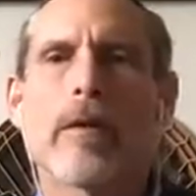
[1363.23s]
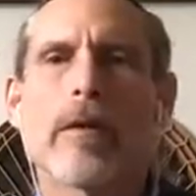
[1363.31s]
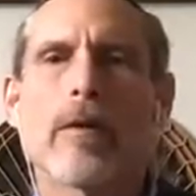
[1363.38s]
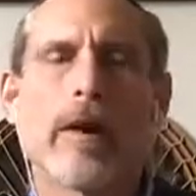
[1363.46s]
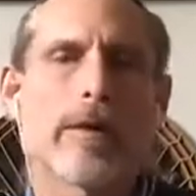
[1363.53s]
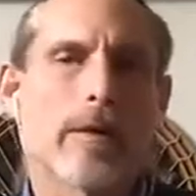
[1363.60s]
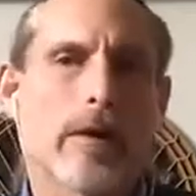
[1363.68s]

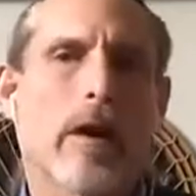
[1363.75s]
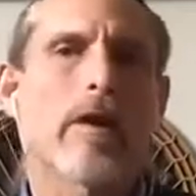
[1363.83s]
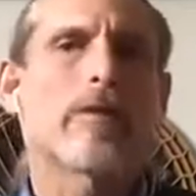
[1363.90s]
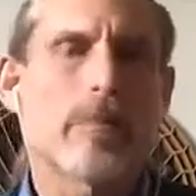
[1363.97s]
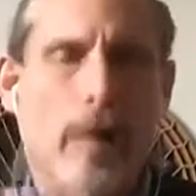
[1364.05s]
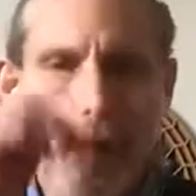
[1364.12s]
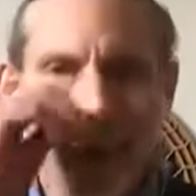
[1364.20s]
Quite the
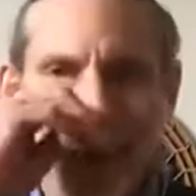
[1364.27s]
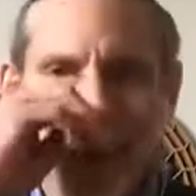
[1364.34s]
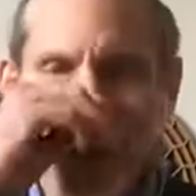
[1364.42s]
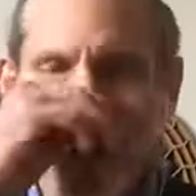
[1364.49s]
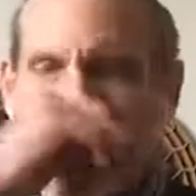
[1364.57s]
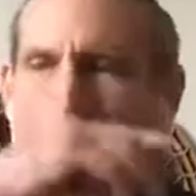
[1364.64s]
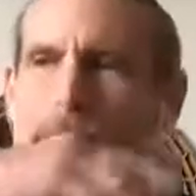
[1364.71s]
contrary.
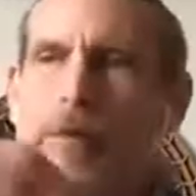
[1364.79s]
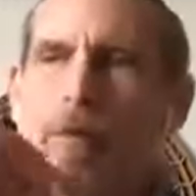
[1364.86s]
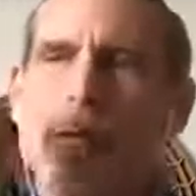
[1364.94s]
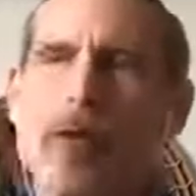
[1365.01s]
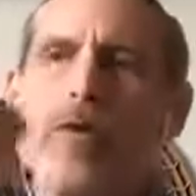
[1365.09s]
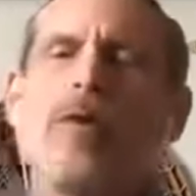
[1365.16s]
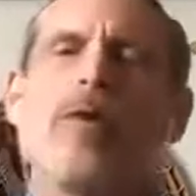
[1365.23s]

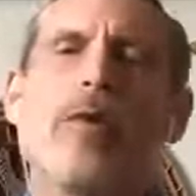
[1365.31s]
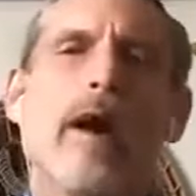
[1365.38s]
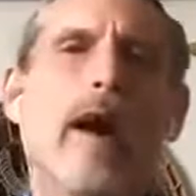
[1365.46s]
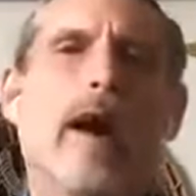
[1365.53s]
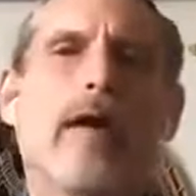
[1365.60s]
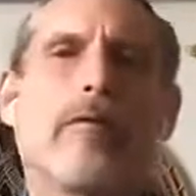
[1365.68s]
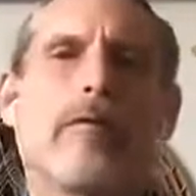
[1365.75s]
When you
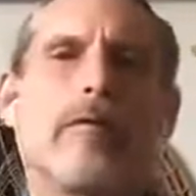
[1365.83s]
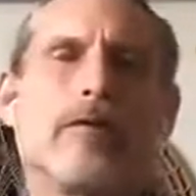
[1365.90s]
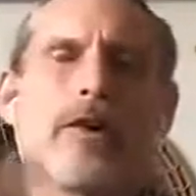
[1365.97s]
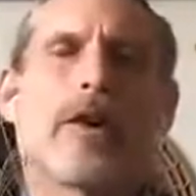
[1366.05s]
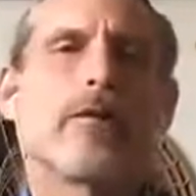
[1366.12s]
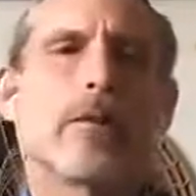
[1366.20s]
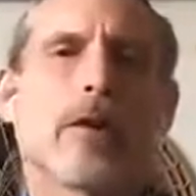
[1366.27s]
have
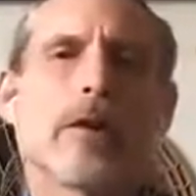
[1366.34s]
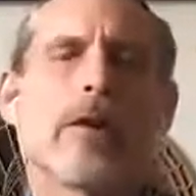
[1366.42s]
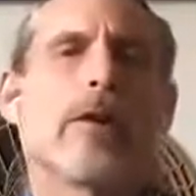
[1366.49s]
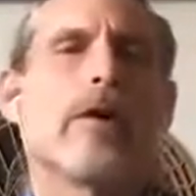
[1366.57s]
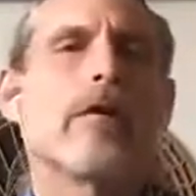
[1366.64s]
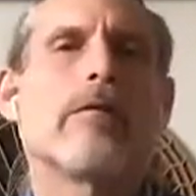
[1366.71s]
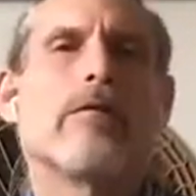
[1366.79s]
genuine
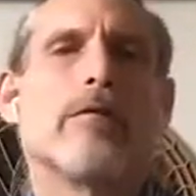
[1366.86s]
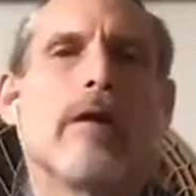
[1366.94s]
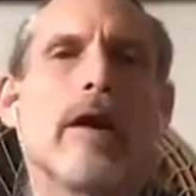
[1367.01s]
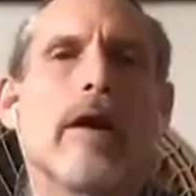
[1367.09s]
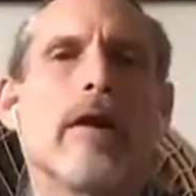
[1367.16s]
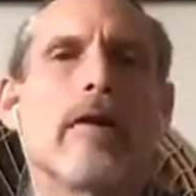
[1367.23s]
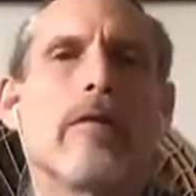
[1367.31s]
love
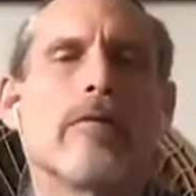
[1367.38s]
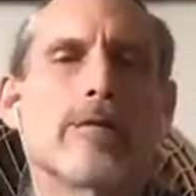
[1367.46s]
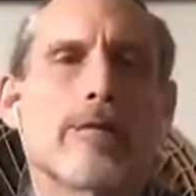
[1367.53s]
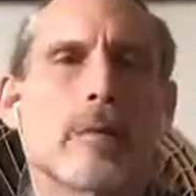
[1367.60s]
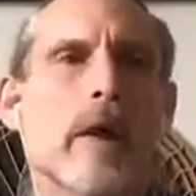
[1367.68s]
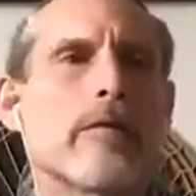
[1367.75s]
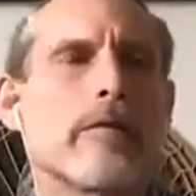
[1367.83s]
and
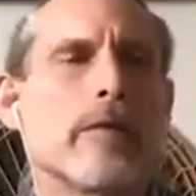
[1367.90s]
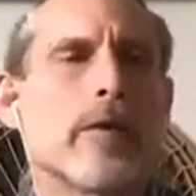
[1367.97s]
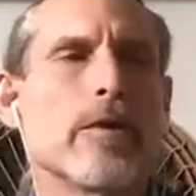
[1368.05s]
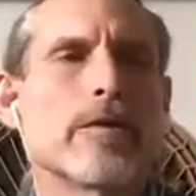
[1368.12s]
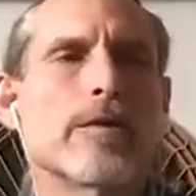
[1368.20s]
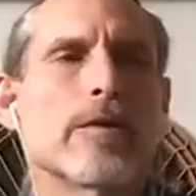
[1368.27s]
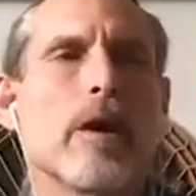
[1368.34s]
respect for
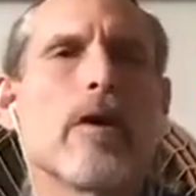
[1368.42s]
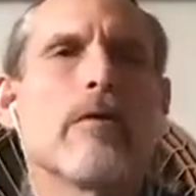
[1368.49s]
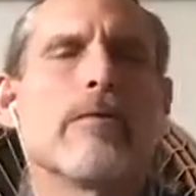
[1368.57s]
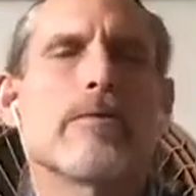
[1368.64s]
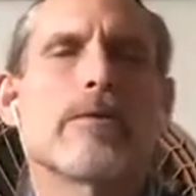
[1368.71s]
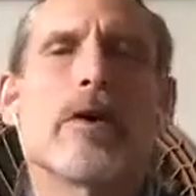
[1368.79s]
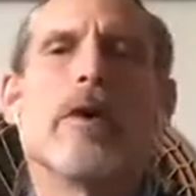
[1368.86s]

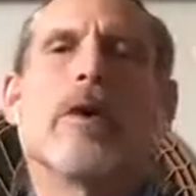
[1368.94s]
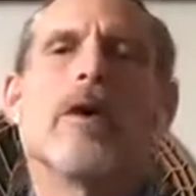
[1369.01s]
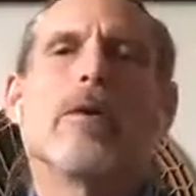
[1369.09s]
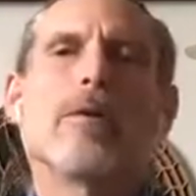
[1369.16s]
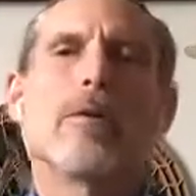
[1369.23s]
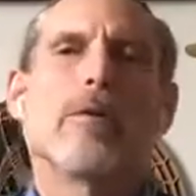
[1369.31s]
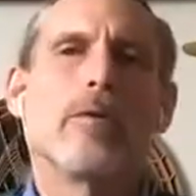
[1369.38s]
yourselves,
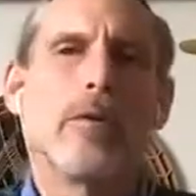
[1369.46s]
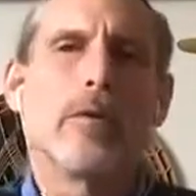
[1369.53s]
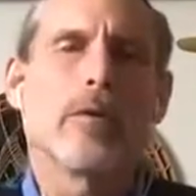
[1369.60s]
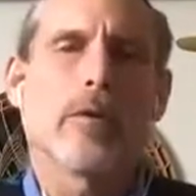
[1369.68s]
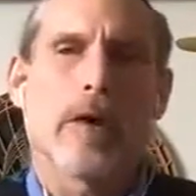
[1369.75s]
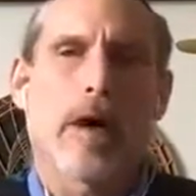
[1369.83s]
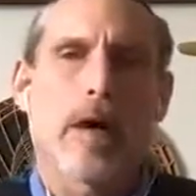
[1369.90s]
you
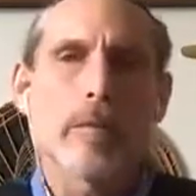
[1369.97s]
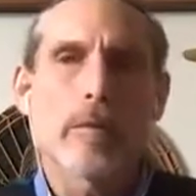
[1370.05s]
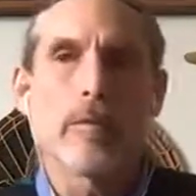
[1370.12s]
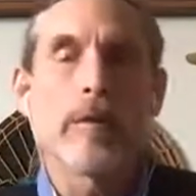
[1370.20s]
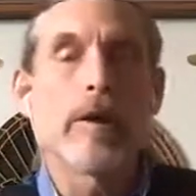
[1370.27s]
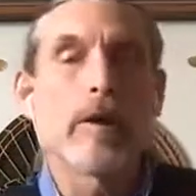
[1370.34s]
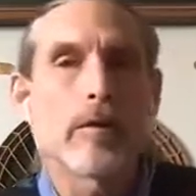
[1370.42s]
will not
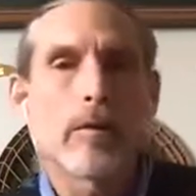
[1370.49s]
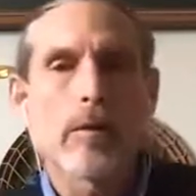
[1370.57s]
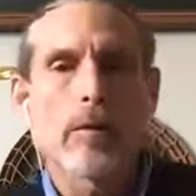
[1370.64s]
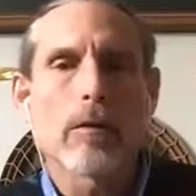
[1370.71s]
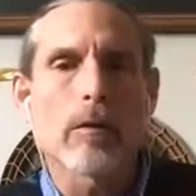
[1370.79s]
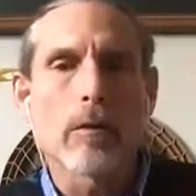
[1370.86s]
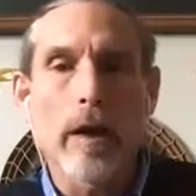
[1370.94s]
permit
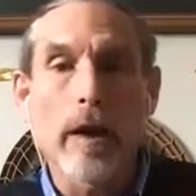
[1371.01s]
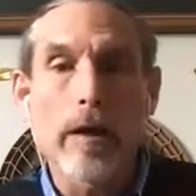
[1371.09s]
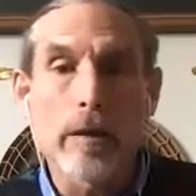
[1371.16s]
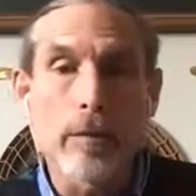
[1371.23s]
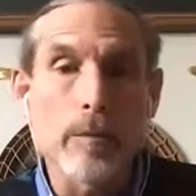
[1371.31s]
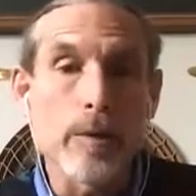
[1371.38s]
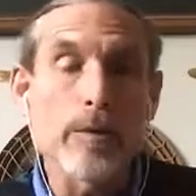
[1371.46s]
or grant
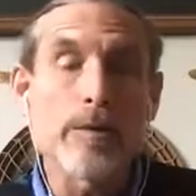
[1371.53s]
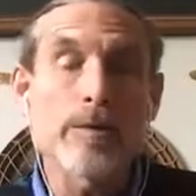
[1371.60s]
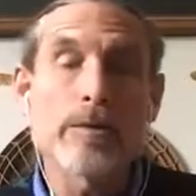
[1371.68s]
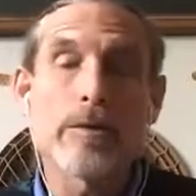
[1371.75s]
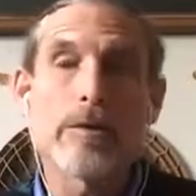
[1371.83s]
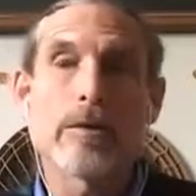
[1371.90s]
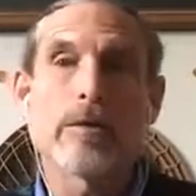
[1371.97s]

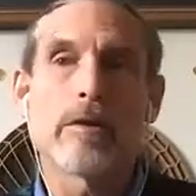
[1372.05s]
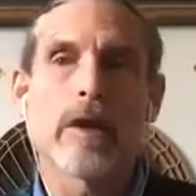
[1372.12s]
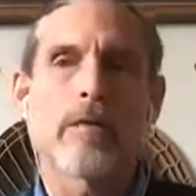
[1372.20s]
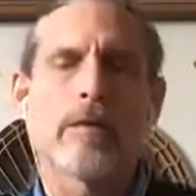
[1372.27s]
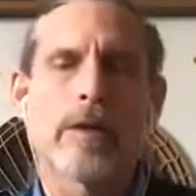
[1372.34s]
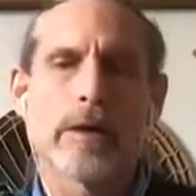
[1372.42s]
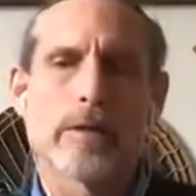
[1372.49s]
abuse to
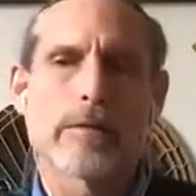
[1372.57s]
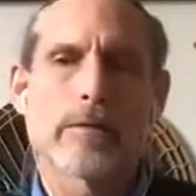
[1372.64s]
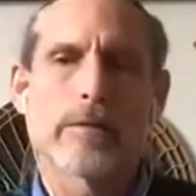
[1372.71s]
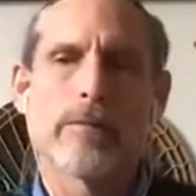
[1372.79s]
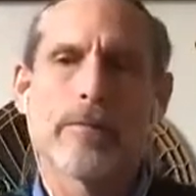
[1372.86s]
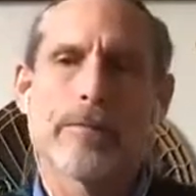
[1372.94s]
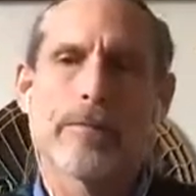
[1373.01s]
take
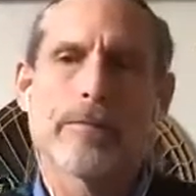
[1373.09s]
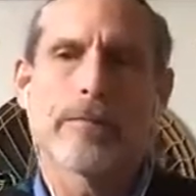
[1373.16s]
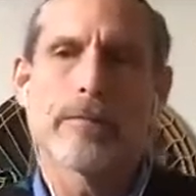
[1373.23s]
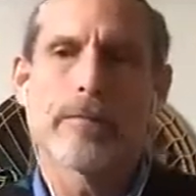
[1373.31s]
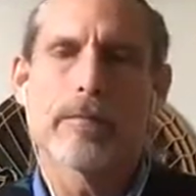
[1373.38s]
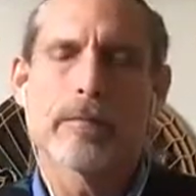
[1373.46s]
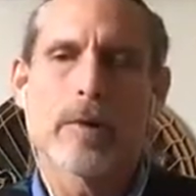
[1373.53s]
place
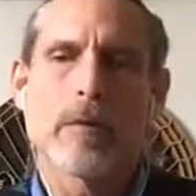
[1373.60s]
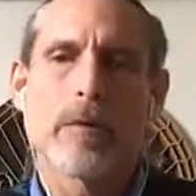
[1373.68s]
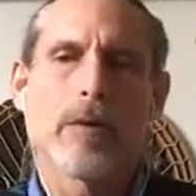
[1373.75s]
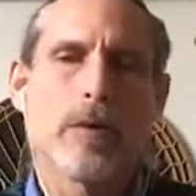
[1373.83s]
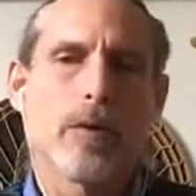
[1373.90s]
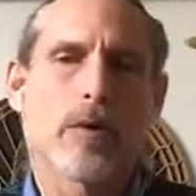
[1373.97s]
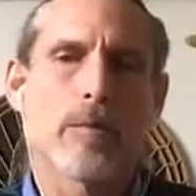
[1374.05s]

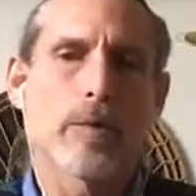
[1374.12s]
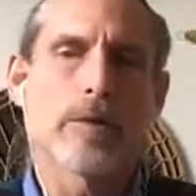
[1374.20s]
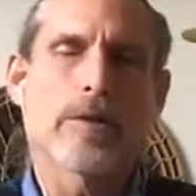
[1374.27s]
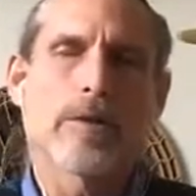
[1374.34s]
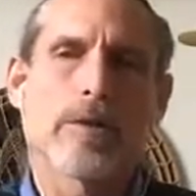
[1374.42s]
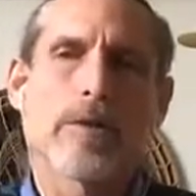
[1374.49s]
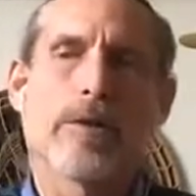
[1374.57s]
within your
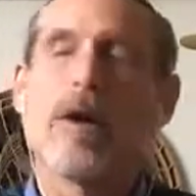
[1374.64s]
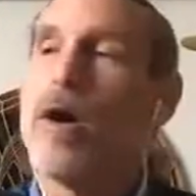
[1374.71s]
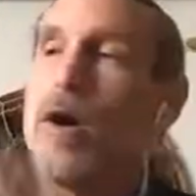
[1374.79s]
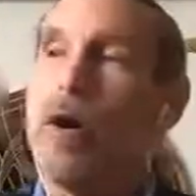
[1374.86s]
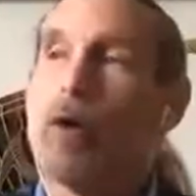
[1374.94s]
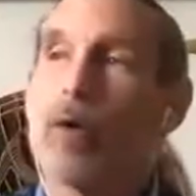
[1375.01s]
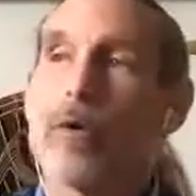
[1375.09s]
person
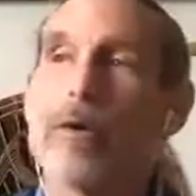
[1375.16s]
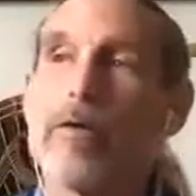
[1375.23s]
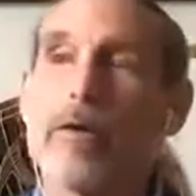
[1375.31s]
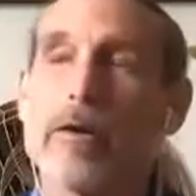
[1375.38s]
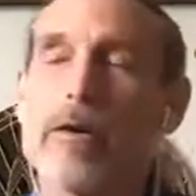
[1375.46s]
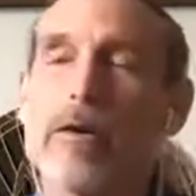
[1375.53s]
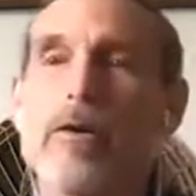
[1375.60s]
or
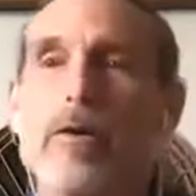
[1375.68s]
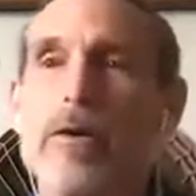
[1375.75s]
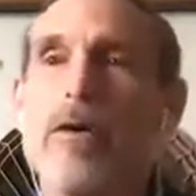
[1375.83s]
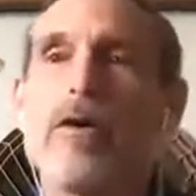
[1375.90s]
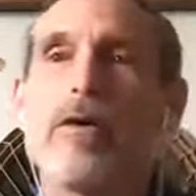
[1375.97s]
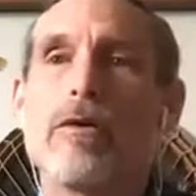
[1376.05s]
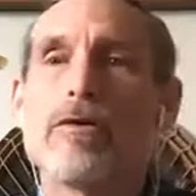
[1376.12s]
even
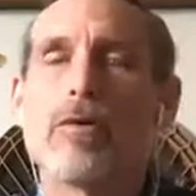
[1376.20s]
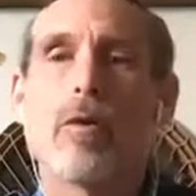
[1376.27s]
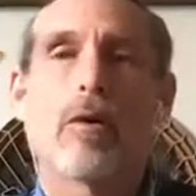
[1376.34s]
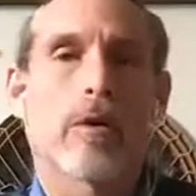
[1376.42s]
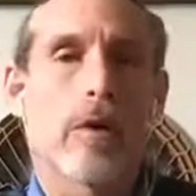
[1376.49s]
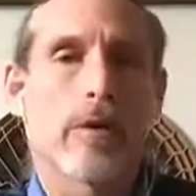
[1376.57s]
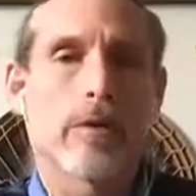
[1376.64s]

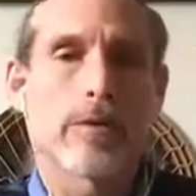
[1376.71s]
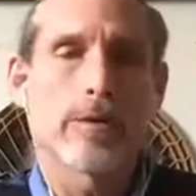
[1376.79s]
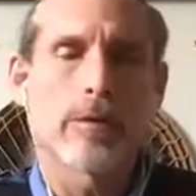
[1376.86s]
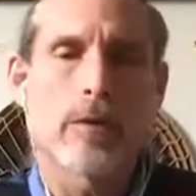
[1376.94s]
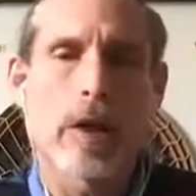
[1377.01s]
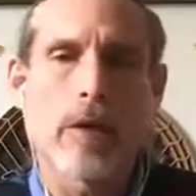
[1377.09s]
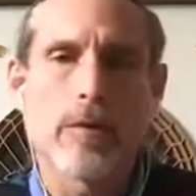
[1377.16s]
toward others
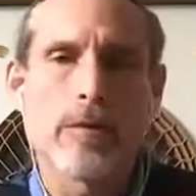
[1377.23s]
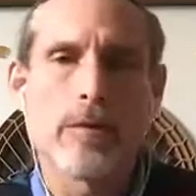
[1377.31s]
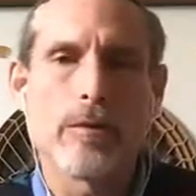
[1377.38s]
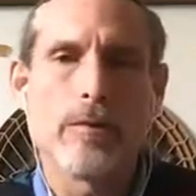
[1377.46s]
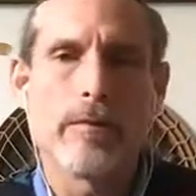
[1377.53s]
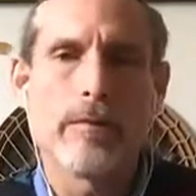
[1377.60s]
around you.